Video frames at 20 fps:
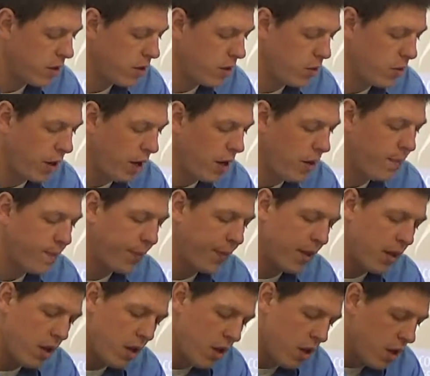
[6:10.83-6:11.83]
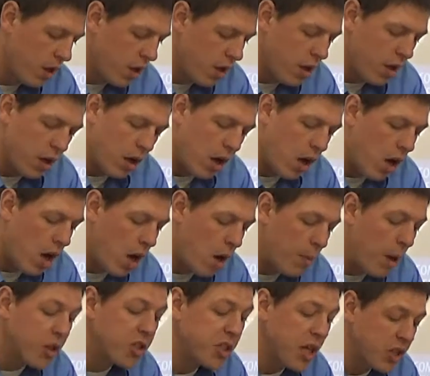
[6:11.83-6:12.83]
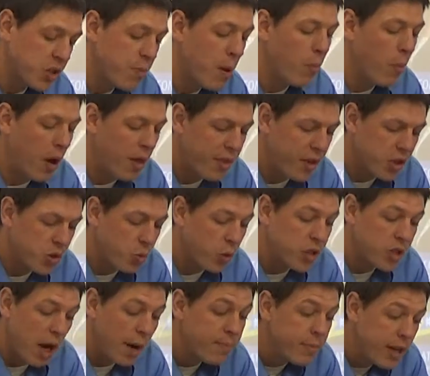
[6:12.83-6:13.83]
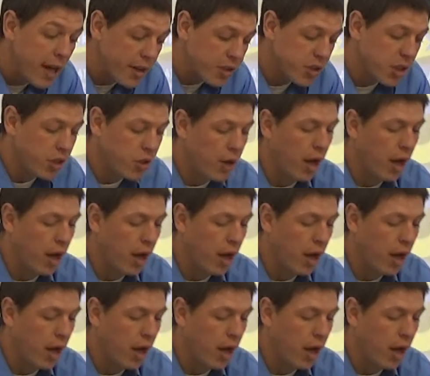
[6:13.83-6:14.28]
Okay. Assessment methods, which I'm guessing you